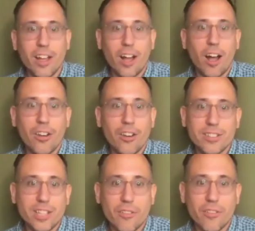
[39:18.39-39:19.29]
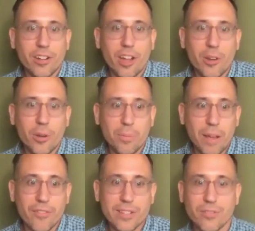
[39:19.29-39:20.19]
undiscovered and unknown
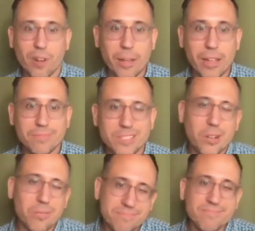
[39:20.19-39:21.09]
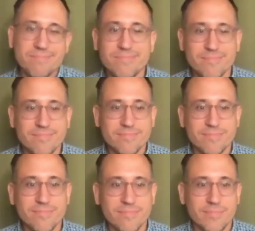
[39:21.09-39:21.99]
benefits from it? So
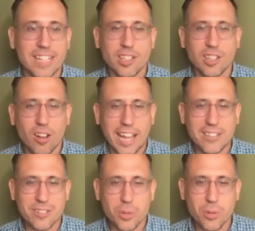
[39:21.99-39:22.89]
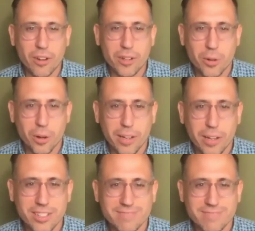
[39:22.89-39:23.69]
that's a long answer to a very short question.